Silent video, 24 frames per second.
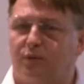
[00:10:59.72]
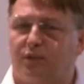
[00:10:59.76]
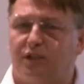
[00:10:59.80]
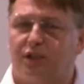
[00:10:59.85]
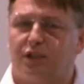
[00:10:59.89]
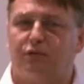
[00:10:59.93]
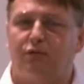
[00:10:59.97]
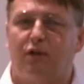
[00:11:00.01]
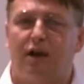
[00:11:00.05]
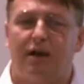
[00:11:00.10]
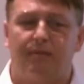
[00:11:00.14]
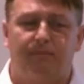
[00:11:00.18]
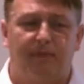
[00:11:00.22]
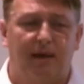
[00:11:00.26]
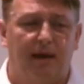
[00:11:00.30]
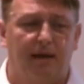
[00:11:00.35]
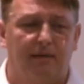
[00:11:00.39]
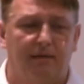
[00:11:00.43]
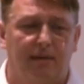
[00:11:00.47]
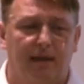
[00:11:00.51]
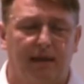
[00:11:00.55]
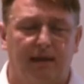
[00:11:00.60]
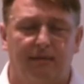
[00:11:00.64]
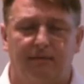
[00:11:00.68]
sort of described
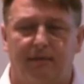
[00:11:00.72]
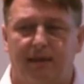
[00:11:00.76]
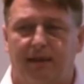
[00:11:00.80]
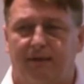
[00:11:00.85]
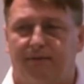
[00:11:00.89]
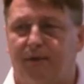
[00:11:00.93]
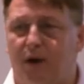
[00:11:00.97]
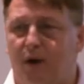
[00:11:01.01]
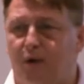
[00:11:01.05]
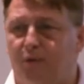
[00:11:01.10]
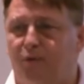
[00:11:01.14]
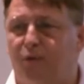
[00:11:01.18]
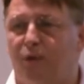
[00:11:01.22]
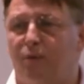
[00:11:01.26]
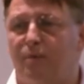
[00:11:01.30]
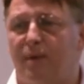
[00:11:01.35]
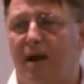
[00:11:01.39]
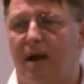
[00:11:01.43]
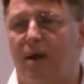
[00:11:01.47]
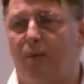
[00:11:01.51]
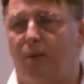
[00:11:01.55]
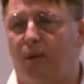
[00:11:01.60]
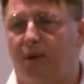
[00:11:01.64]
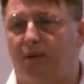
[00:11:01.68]
that file
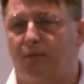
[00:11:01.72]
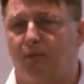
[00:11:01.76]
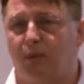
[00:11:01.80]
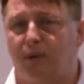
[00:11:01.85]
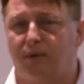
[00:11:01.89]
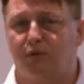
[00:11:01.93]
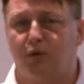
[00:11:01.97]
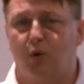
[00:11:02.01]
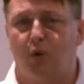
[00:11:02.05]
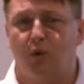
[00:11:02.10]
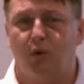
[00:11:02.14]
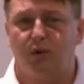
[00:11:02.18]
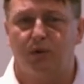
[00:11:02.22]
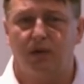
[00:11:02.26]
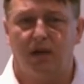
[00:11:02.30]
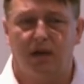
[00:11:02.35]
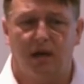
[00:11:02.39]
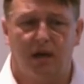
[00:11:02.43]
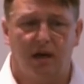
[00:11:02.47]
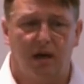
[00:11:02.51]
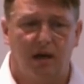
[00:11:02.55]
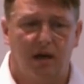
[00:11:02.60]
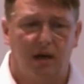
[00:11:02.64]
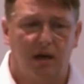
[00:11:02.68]
format. We've talked
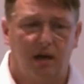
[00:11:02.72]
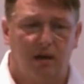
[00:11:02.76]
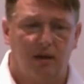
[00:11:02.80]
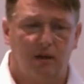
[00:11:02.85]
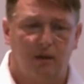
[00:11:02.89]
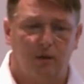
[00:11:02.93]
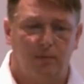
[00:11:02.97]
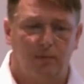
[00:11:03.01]
a